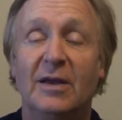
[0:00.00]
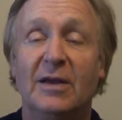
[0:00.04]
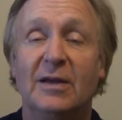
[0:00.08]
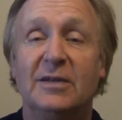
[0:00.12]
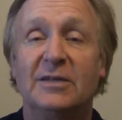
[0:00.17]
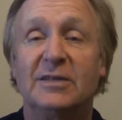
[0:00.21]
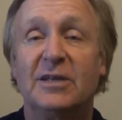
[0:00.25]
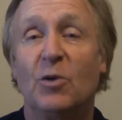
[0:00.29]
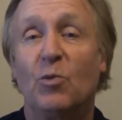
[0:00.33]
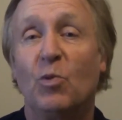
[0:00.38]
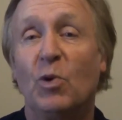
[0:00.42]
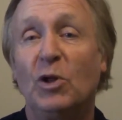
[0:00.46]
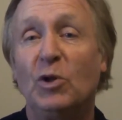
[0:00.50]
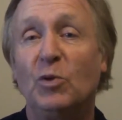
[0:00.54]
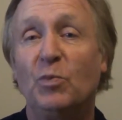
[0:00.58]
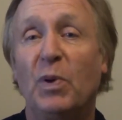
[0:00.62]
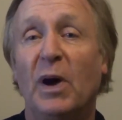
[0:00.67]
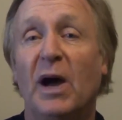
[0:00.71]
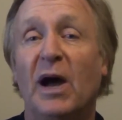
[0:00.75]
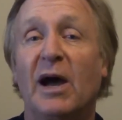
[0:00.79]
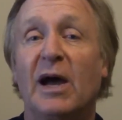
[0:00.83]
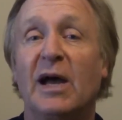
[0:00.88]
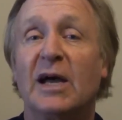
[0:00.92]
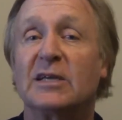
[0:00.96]
So
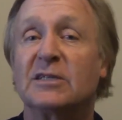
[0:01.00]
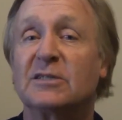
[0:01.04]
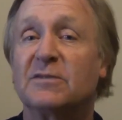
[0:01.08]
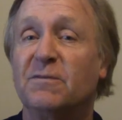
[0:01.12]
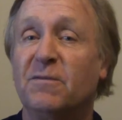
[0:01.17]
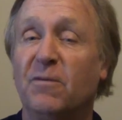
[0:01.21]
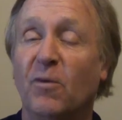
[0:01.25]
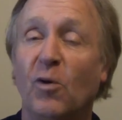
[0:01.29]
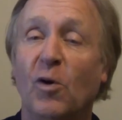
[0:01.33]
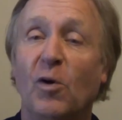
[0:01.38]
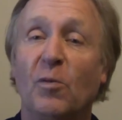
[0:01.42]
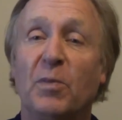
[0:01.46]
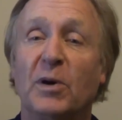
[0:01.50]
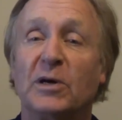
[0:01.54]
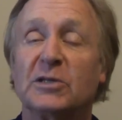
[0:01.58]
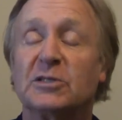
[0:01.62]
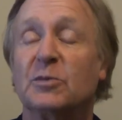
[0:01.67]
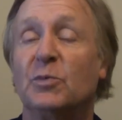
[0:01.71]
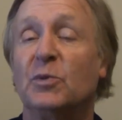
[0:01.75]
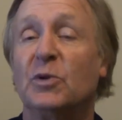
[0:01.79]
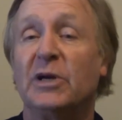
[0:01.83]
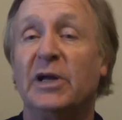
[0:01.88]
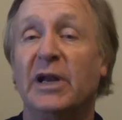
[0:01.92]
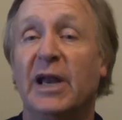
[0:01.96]
willpower has four
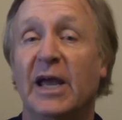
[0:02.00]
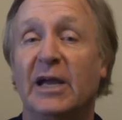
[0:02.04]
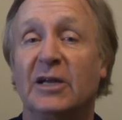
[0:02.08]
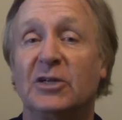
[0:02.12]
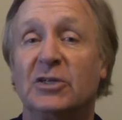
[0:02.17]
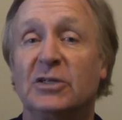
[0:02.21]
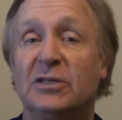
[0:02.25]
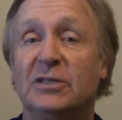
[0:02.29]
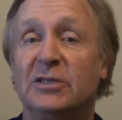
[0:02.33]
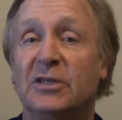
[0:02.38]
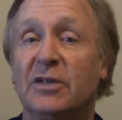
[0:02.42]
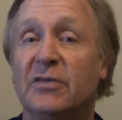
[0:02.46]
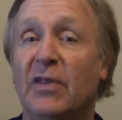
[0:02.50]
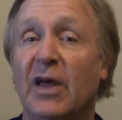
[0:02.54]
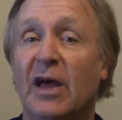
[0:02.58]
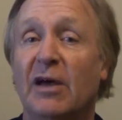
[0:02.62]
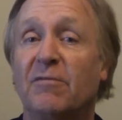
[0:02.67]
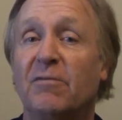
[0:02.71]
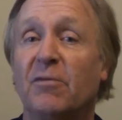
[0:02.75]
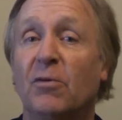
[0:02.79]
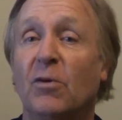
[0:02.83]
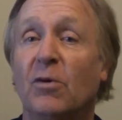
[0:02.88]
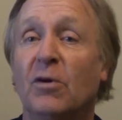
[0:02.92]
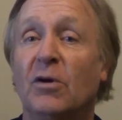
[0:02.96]
possible connections and
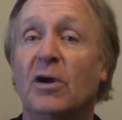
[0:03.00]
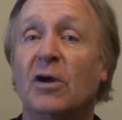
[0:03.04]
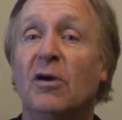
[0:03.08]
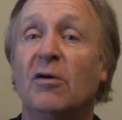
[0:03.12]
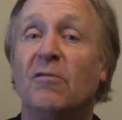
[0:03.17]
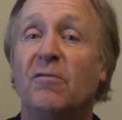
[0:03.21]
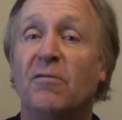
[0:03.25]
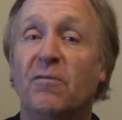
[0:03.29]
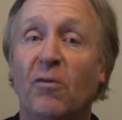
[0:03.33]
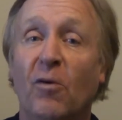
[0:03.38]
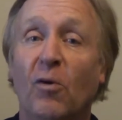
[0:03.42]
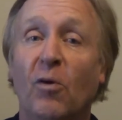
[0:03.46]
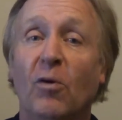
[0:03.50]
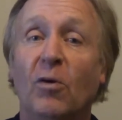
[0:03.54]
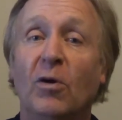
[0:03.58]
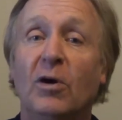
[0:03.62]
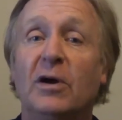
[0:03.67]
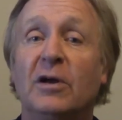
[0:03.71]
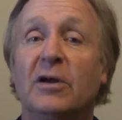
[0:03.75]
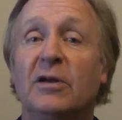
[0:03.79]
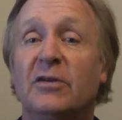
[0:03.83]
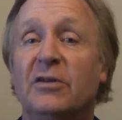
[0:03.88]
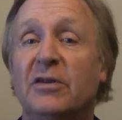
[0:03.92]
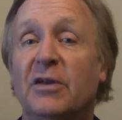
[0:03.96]
therefore
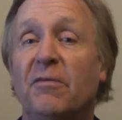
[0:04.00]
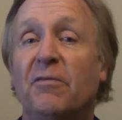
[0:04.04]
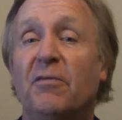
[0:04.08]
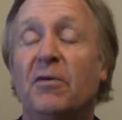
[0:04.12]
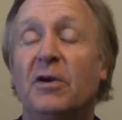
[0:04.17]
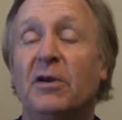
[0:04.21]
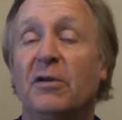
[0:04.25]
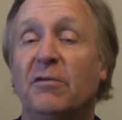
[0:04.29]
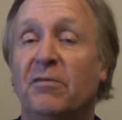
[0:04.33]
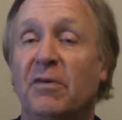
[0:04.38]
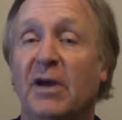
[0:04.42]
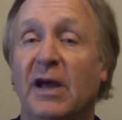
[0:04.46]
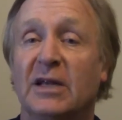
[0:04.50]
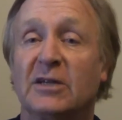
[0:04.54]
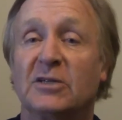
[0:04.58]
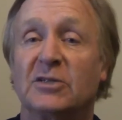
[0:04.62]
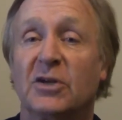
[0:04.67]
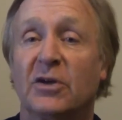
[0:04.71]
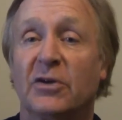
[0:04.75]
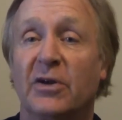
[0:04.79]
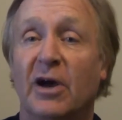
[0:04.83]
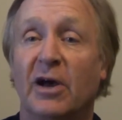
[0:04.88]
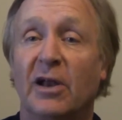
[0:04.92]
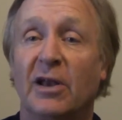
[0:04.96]
four different
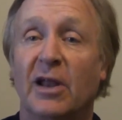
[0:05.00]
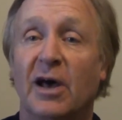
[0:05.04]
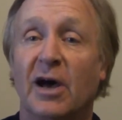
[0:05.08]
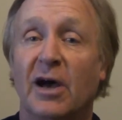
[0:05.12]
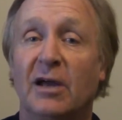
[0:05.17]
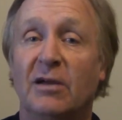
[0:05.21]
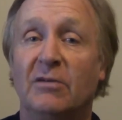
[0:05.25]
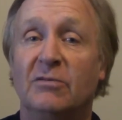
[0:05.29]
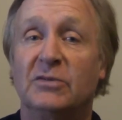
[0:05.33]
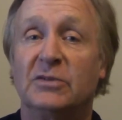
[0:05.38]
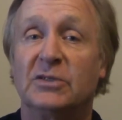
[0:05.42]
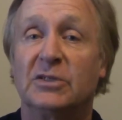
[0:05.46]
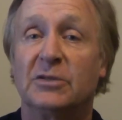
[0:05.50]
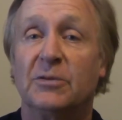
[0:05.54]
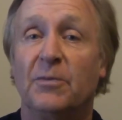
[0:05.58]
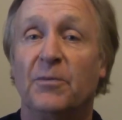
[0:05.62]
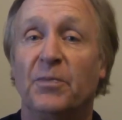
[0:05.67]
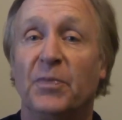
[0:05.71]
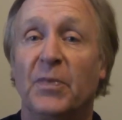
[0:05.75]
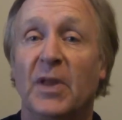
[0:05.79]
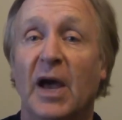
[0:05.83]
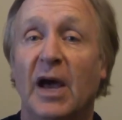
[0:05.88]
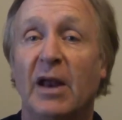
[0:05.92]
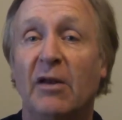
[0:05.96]
effects on our lives,
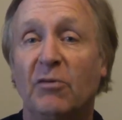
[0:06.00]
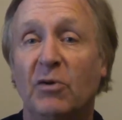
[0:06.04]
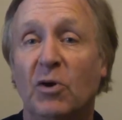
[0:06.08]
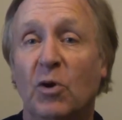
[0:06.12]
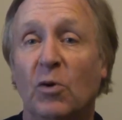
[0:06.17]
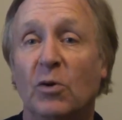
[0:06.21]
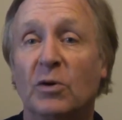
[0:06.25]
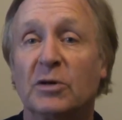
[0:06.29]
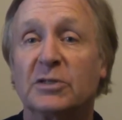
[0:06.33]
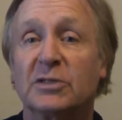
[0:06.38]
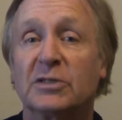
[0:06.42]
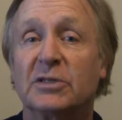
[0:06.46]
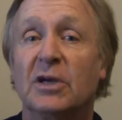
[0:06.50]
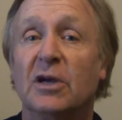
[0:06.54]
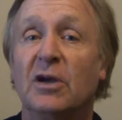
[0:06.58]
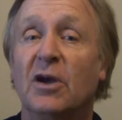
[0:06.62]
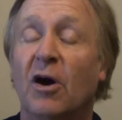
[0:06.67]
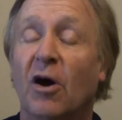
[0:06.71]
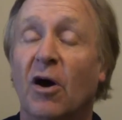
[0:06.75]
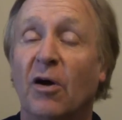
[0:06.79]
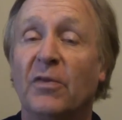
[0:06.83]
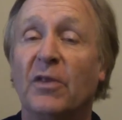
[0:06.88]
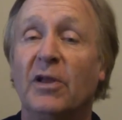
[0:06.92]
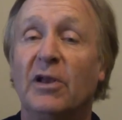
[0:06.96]
and of course,
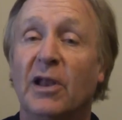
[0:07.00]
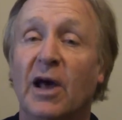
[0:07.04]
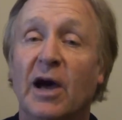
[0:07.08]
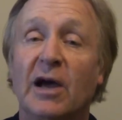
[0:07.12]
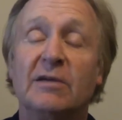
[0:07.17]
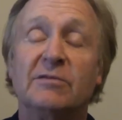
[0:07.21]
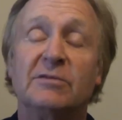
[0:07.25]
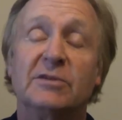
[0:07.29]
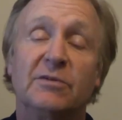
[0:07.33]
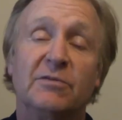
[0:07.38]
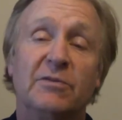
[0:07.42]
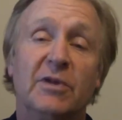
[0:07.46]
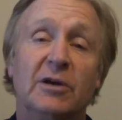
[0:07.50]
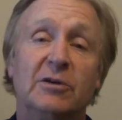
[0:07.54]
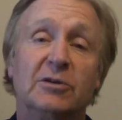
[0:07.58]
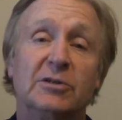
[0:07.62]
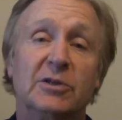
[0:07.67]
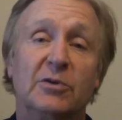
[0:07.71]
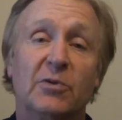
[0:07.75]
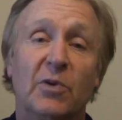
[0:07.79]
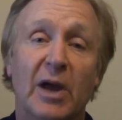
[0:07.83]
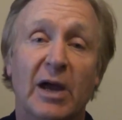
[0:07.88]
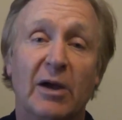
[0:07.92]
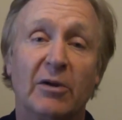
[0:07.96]
on the lives of those
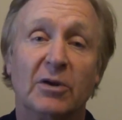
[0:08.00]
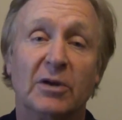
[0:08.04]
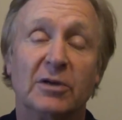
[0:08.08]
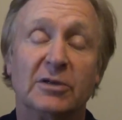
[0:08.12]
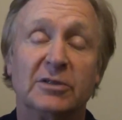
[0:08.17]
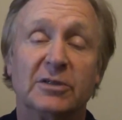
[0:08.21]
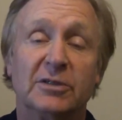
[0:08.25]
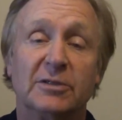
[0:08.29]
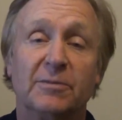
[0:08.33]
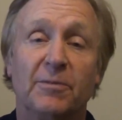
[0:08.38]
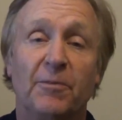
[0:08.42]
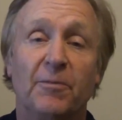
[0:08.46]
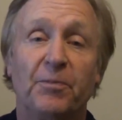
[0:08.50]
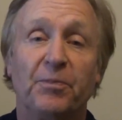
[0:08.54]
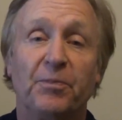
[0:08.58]
around us.